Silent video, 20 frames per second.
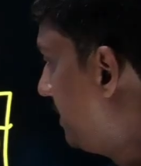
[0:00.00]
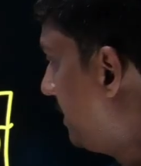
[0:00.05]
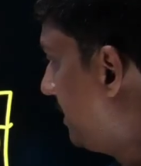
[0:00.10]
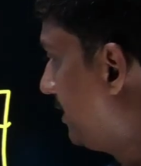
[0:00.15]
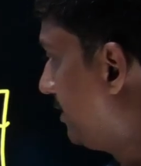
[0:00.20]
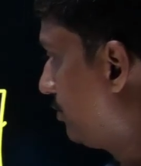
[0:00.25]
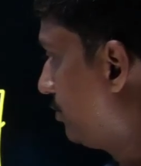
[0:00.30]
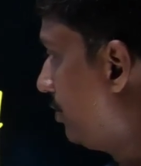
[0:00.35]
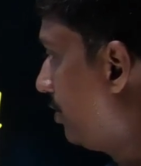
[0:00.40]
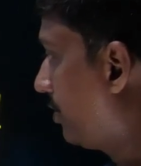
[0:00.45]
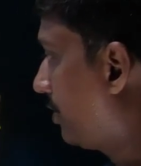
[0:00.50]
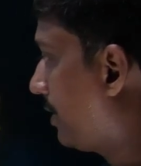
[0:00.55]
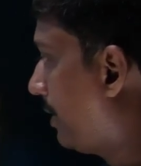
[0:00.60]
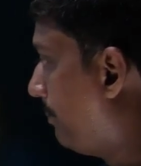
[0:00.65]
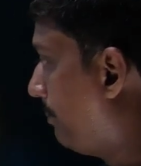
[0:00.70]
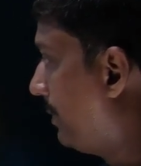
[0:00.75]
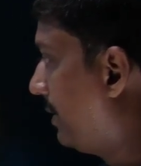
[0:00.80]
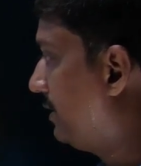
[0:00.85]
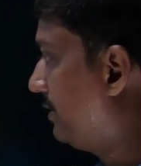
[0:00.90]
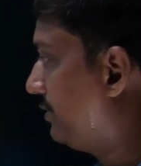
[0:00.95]
it does not
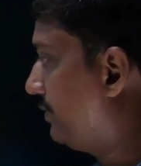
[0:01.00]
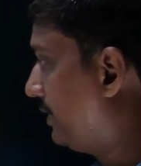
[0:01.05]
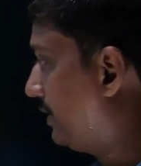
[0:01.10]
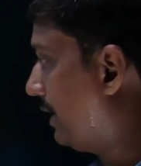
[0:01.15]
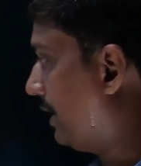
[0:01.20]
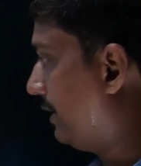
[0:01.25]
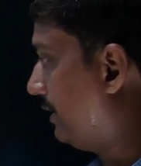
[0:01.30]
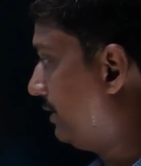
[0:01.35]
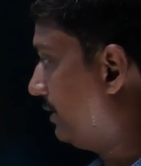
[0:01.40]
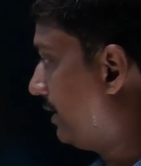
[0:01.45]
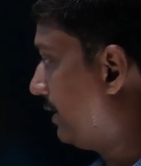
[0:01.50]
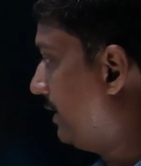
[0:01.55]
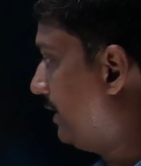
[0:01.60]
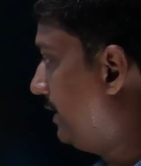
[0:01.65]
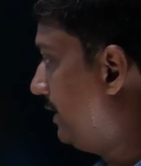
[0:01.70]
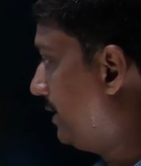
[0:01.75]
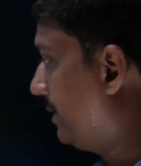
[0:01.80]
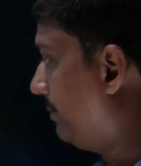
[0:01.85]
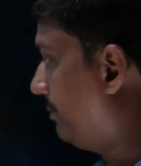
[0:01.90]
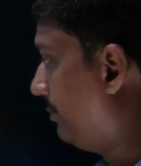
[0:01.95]
combine with another
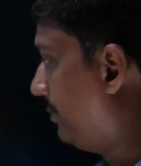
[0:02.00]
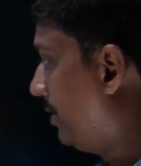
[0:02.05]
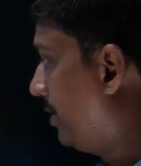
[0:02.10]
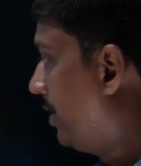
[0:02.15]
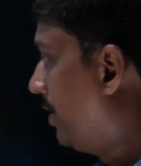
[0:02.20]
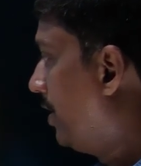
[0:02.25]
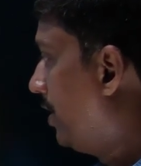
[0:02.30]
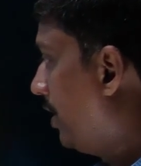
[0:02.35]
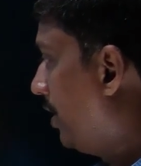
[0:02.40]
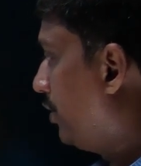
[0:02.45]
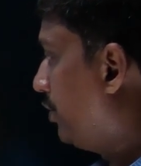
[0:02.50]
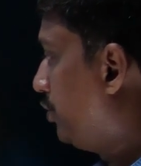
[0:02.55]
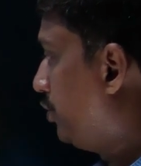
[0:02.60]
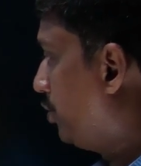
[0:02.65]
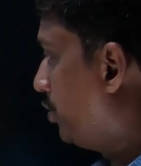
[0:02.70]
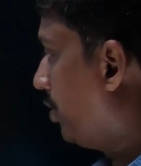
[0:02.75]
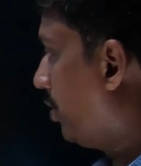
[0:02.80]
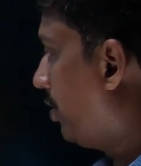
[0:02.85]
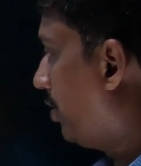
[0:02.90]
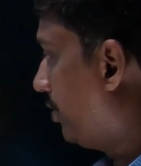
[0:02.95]
helium.
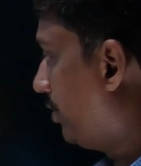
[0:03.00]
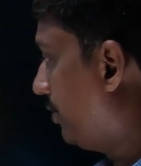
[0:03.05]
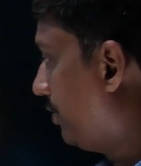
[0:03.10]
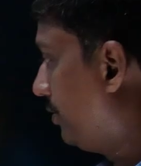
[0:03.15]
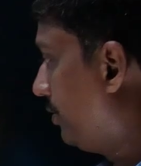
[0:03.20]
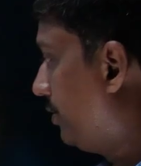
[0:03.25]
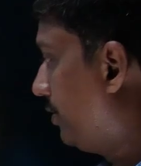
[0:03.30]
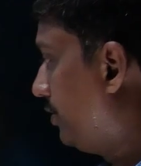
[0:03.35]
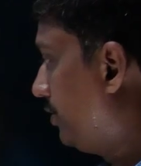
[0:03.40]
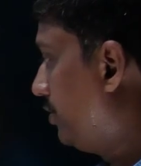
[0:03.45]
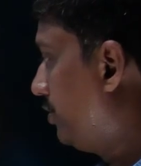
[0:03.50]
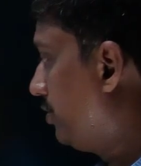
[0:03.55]
Neon,